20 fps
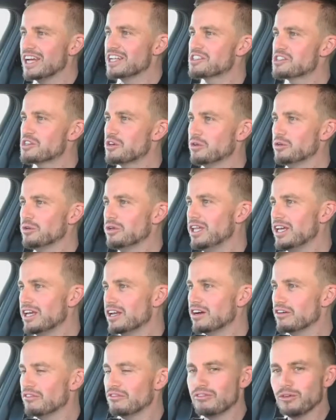a
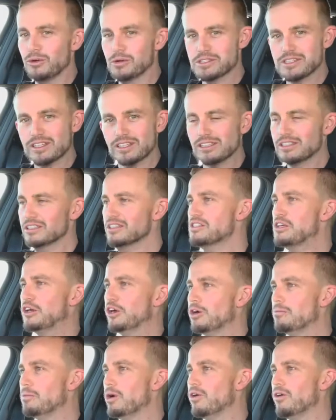2-litre 4-cylinder
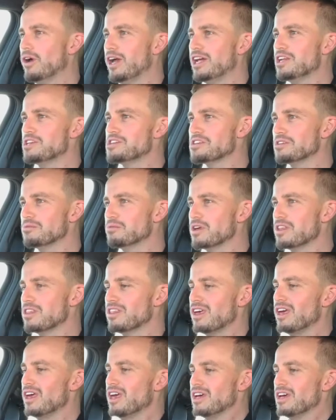turbo engine with